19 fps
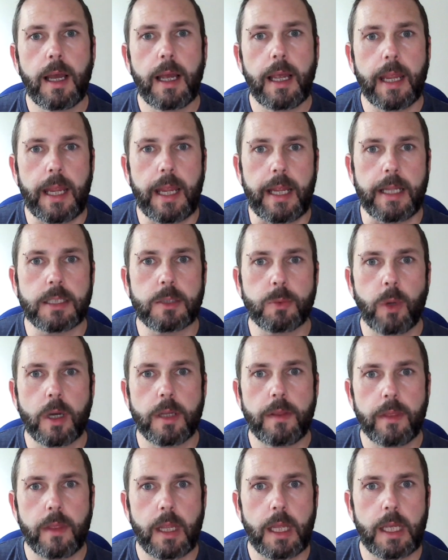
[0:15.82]
It's
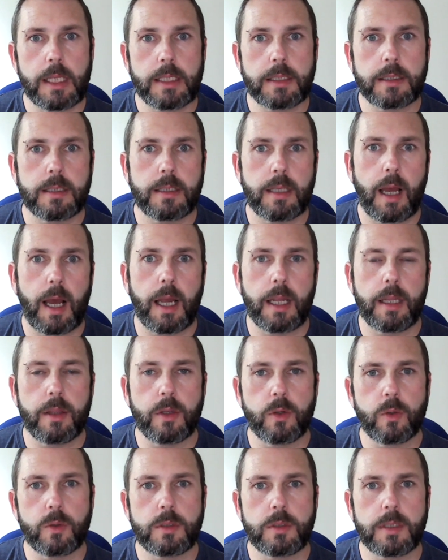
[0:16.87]
one that I
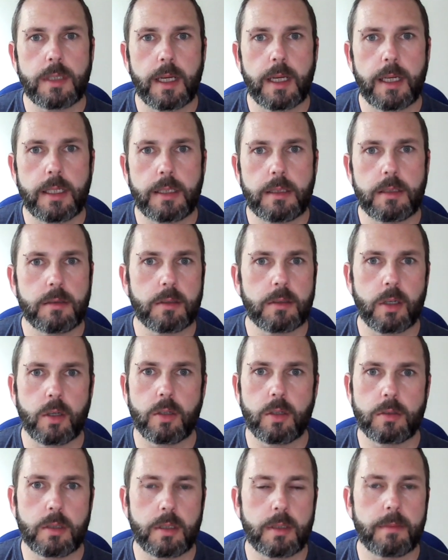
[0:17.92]
thought had
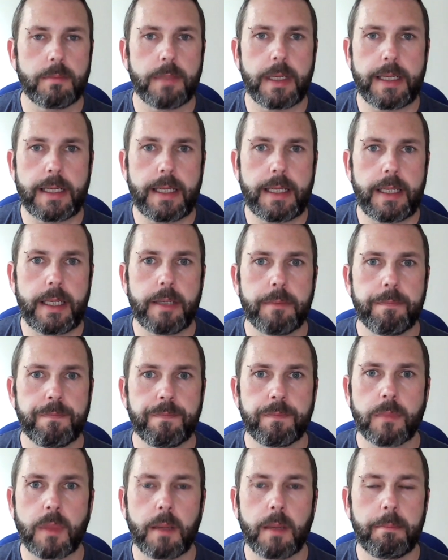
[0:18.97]
gone completely
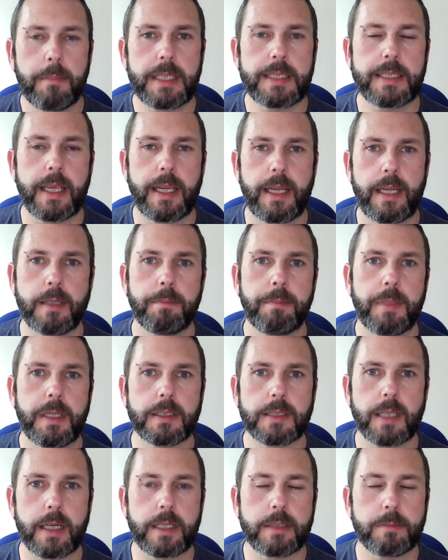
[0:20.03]
missing because
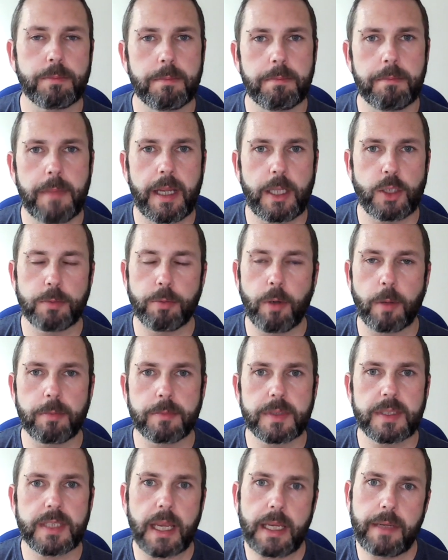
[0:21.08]
I had major
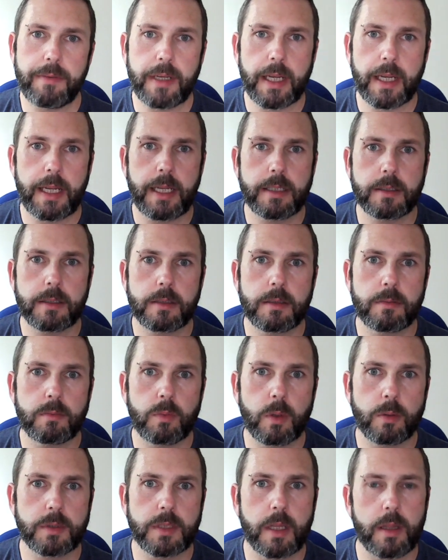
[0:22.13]
problems saving it.
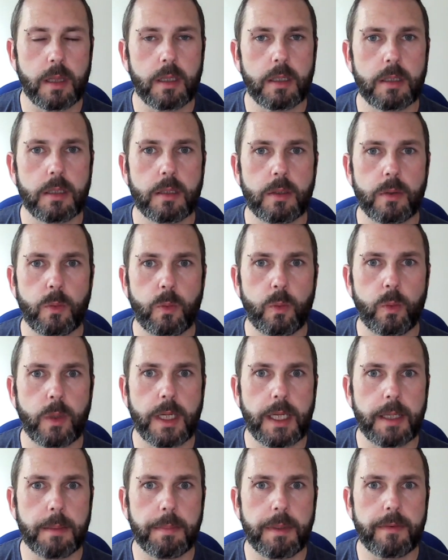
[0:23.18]
What was it, the
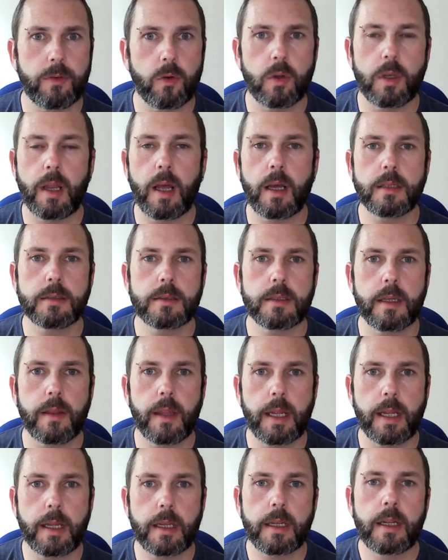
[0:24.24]
week before last, I
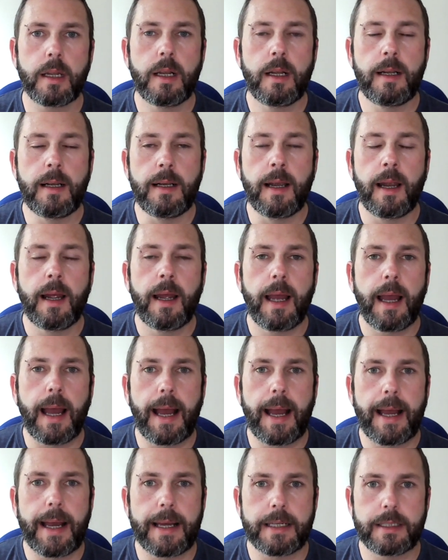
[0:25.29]
think?
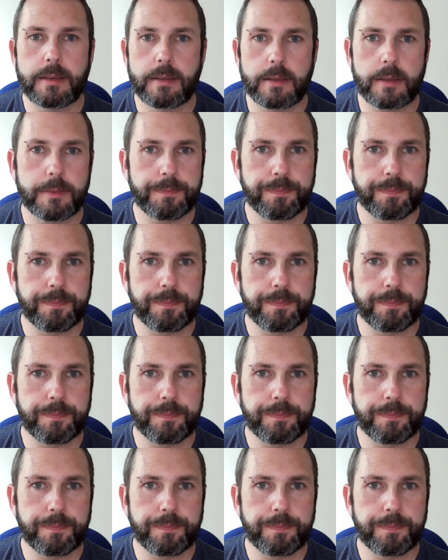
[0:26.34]
And